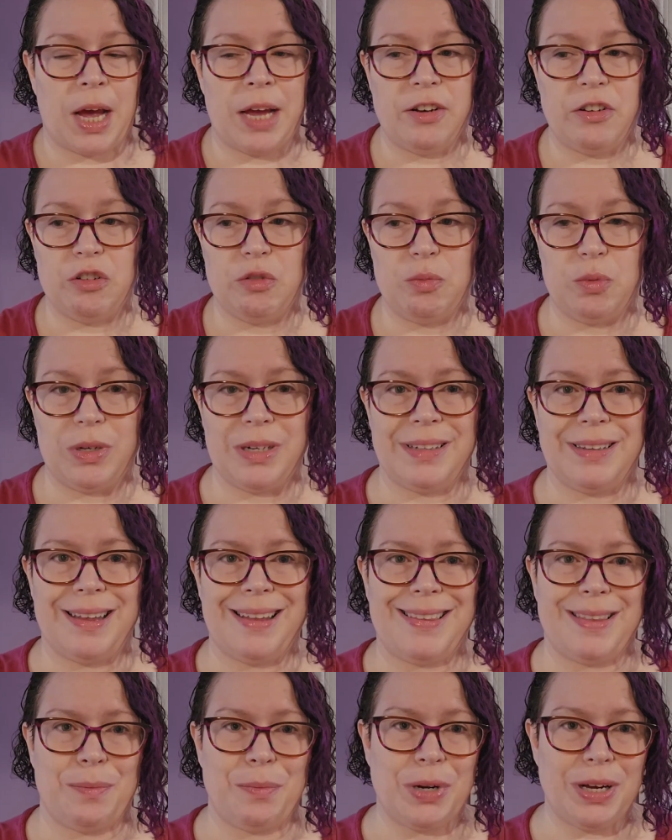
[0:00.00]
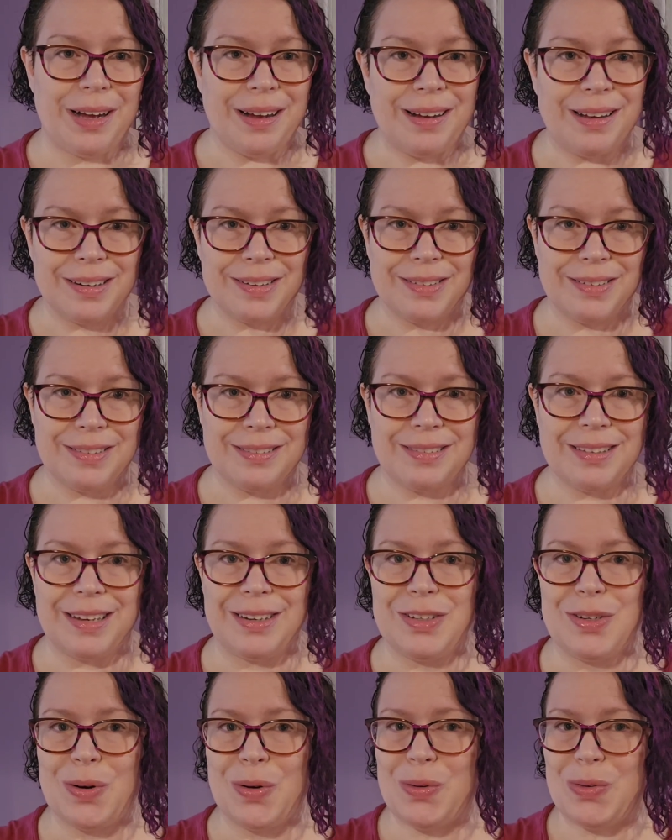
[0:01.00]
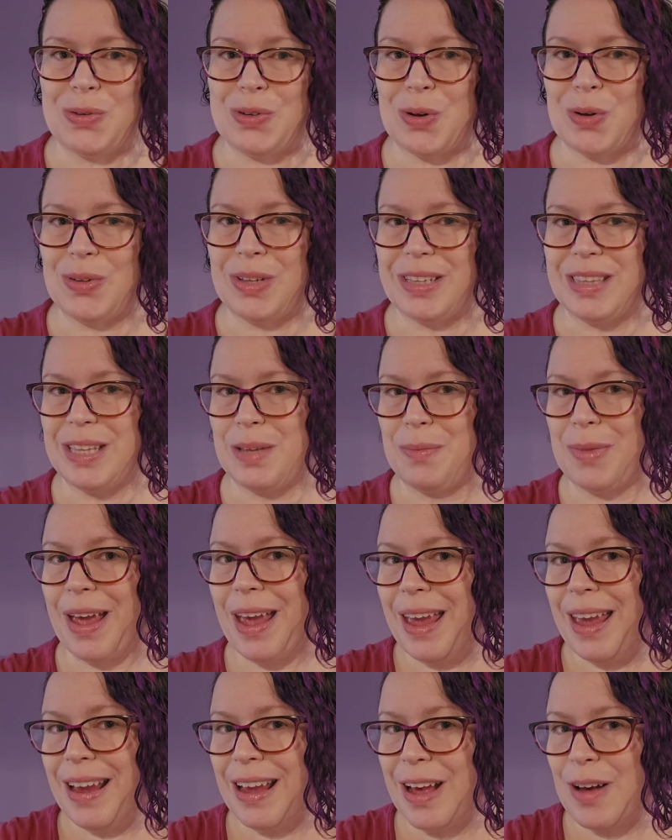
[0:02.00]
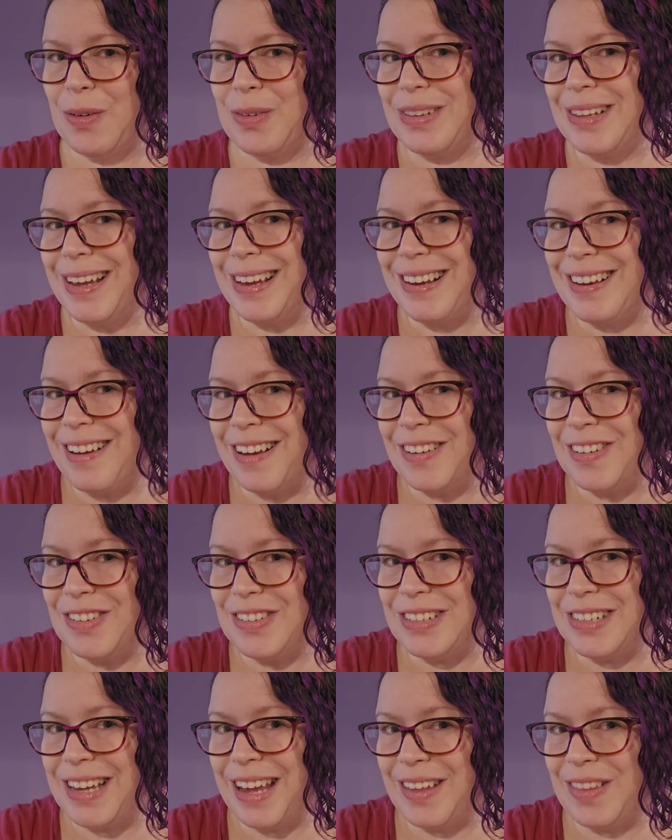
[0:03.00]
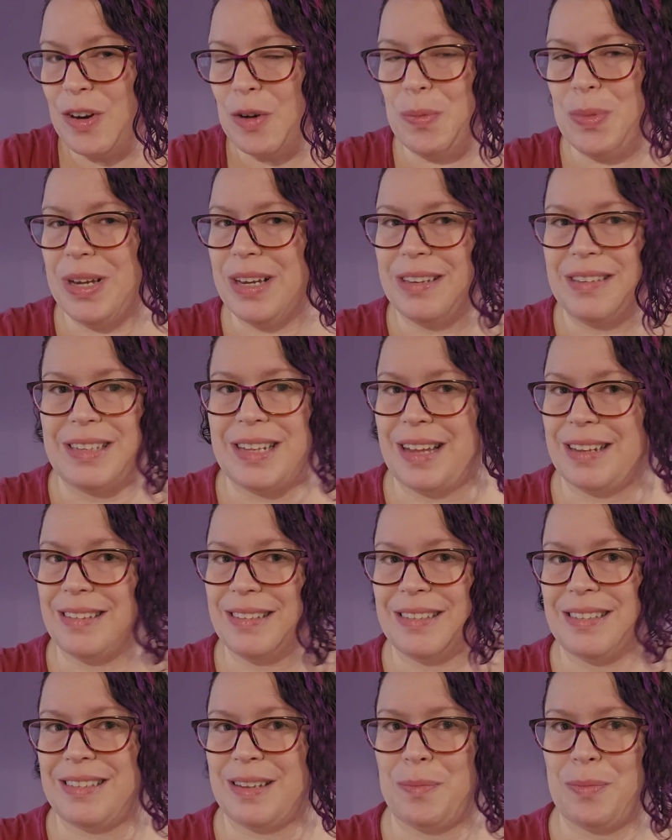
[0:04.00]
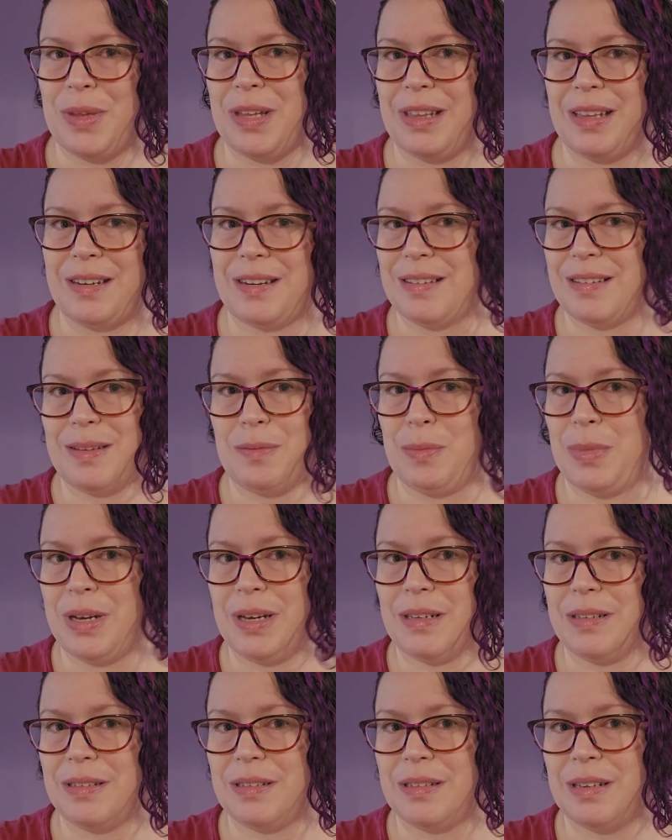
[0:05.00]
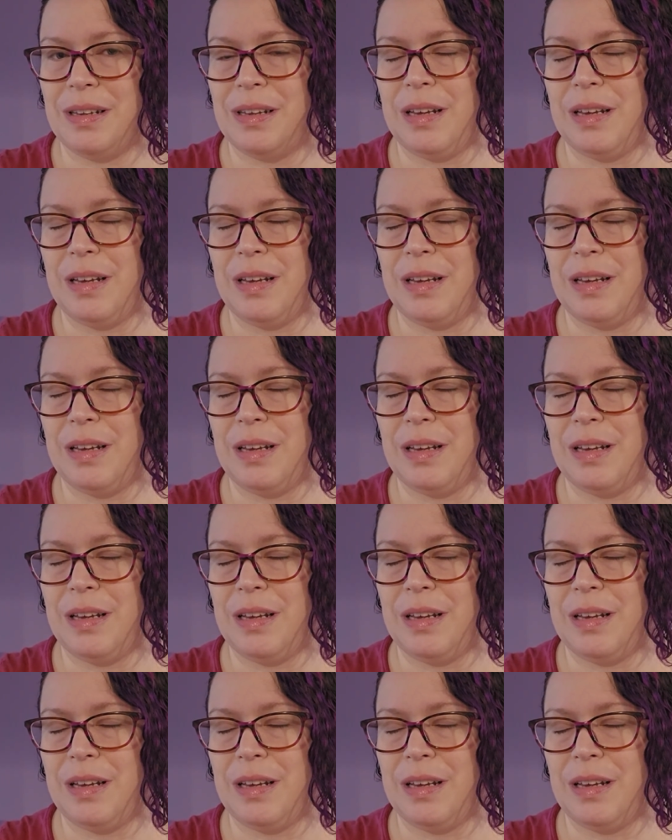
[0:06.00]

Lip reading: I just wouldn't let them cuddle. Like don't let them hang out and like cuddle together, because that's something that doesn't mix.